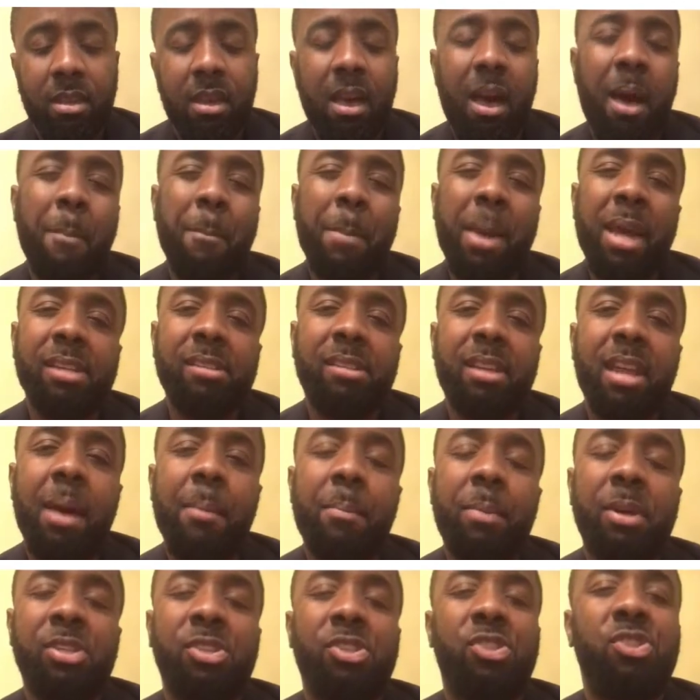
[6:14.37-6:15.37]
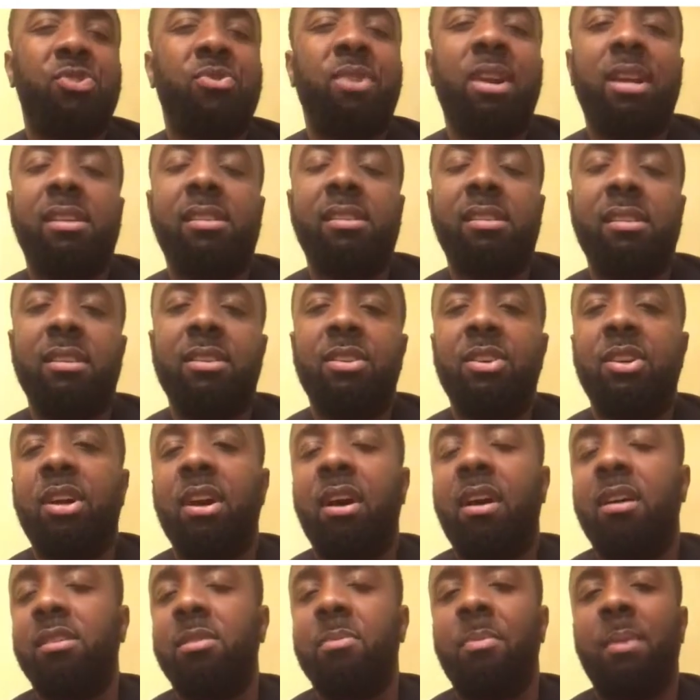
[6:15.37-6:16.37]
Imagine how much stress you're
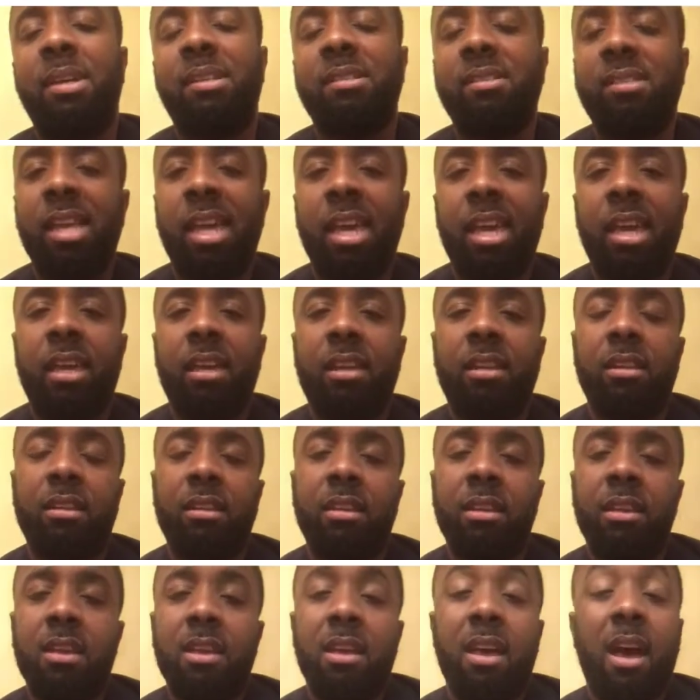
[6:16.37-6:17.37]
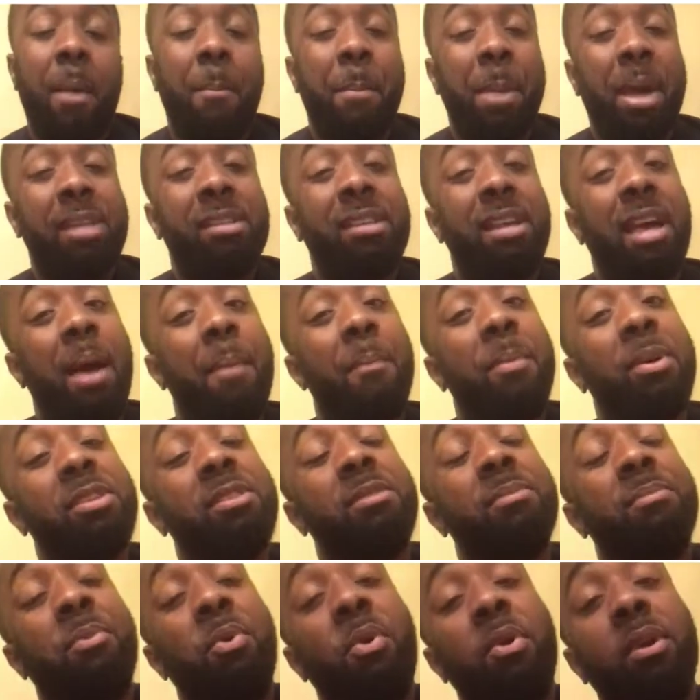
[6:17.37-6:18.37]
causing by staying. Imagine how
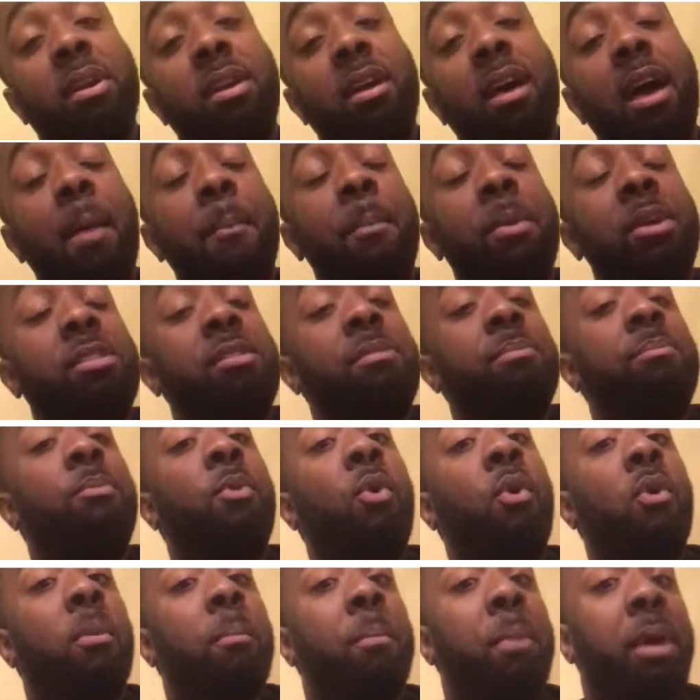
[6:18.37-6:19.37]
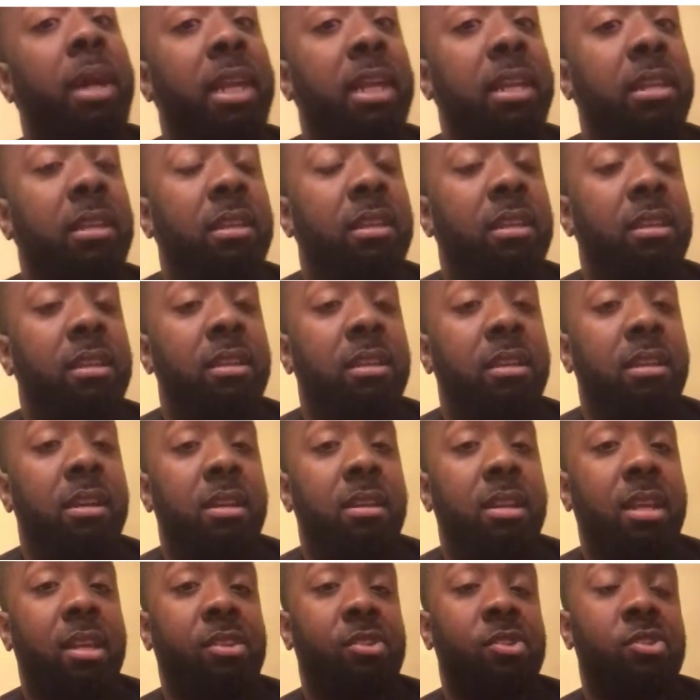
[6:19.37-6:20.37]
much more money
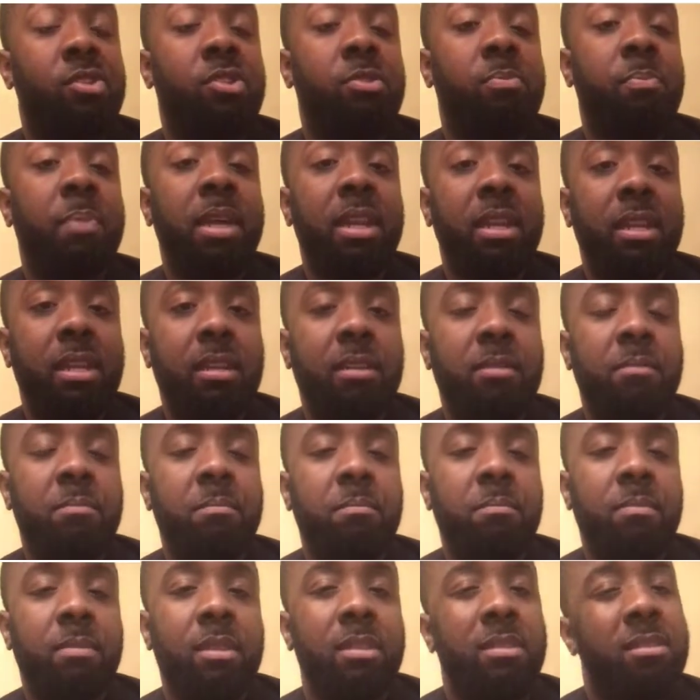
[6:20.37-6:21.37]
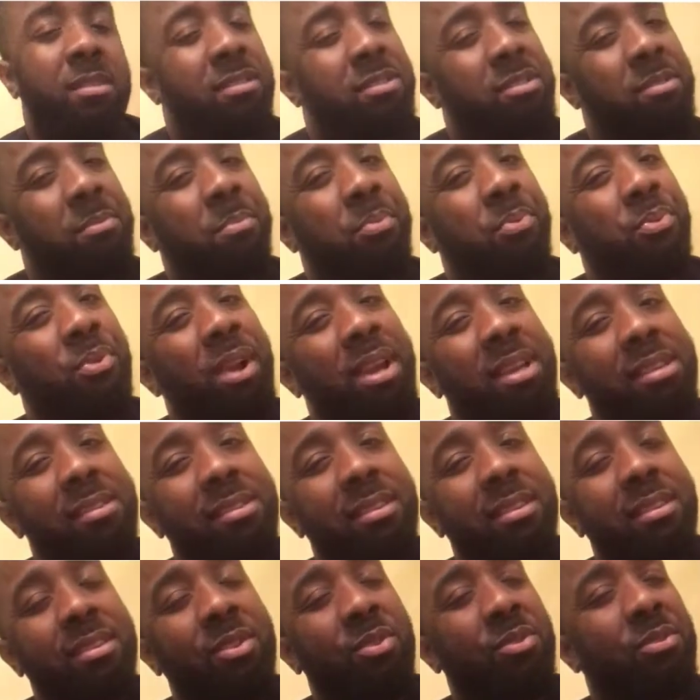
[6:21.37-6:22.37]
that you're spending to
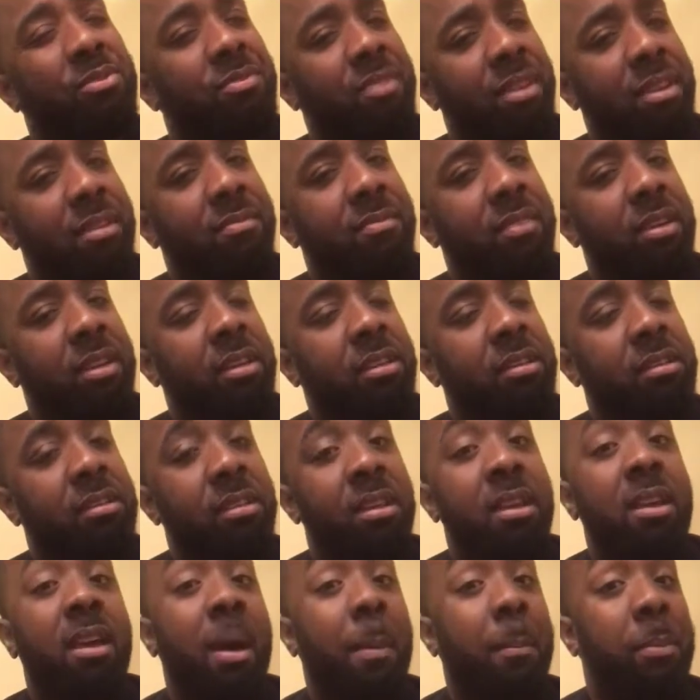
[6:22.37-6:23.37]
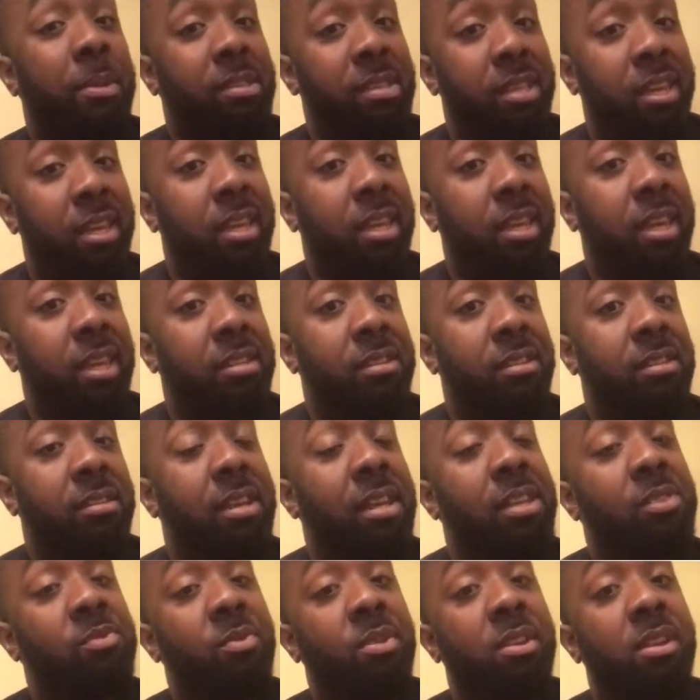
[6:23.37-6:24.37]
suppress those fake feelings. I'm gonna say it again,
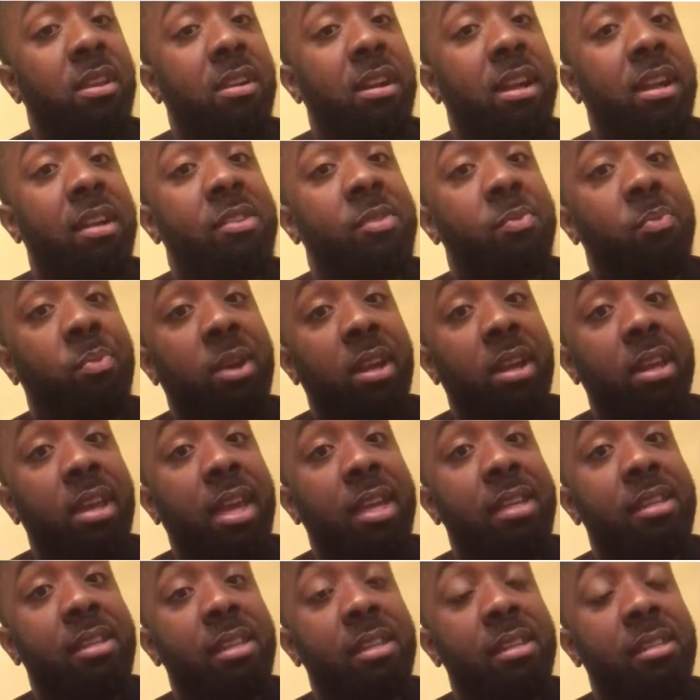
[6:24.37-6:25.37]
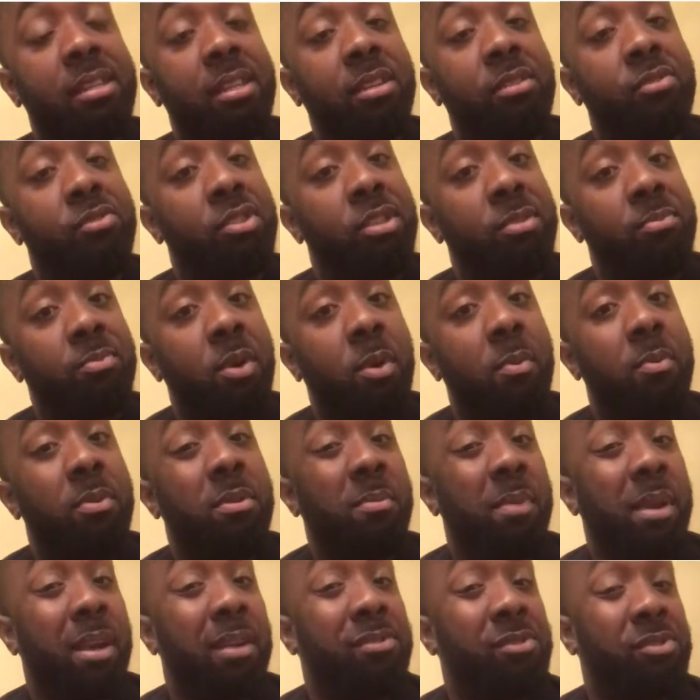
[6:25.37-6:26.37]
just in case one of you got Sprint, AT&T, or T-Mobile.
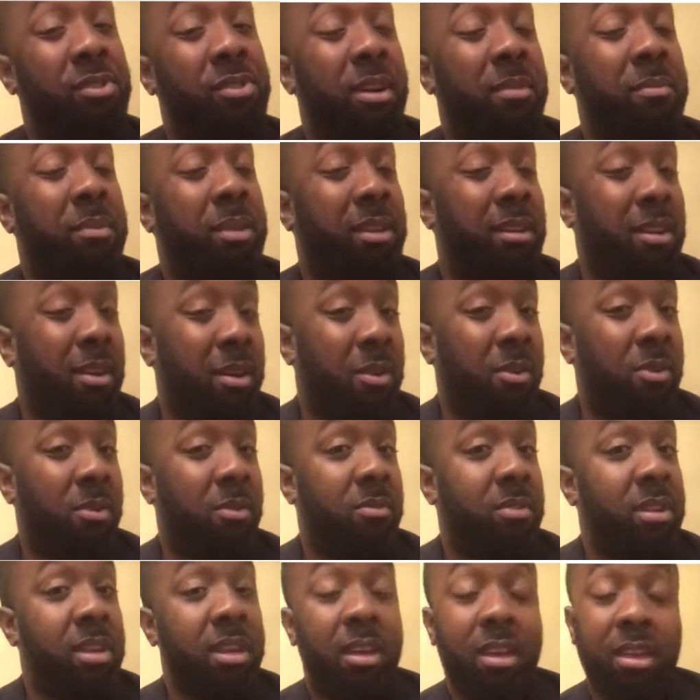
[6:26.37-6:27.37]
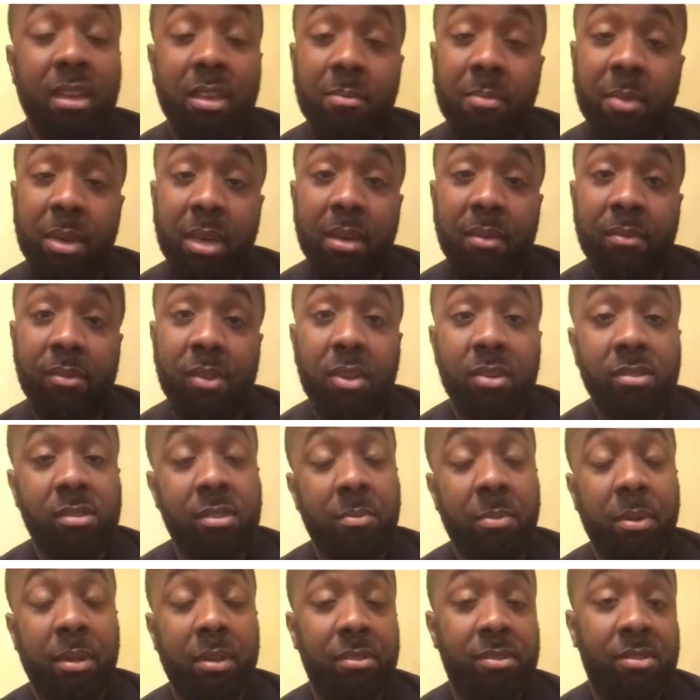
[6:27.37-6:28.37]
You may have dropped the call, and you may have lost
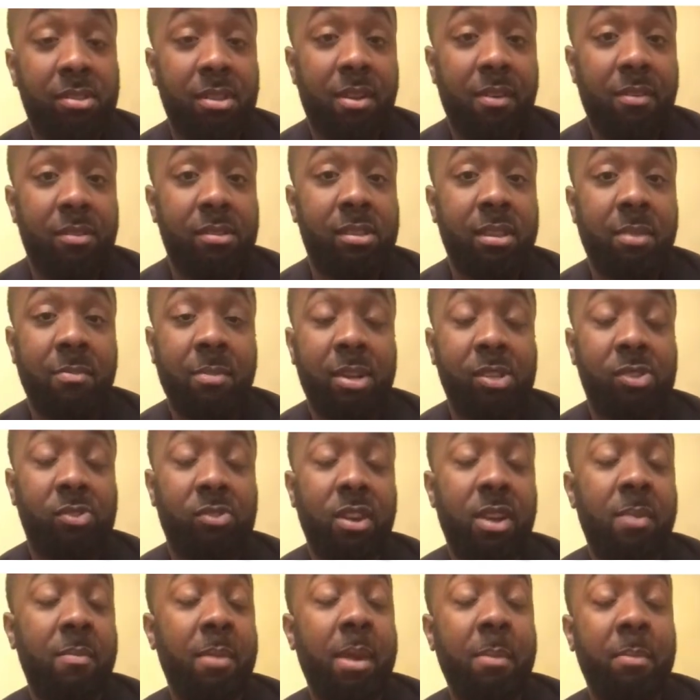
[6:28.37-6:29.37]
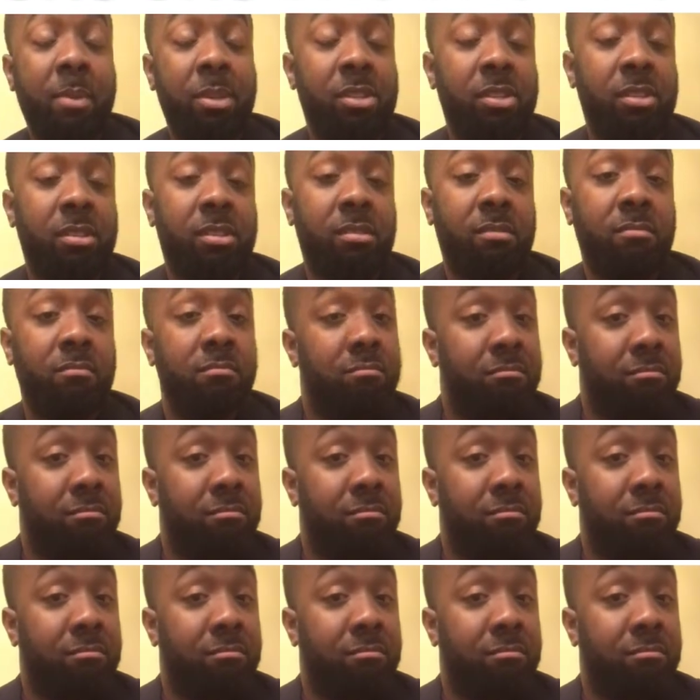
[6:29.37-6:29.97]
a bit of service, and my screen may be just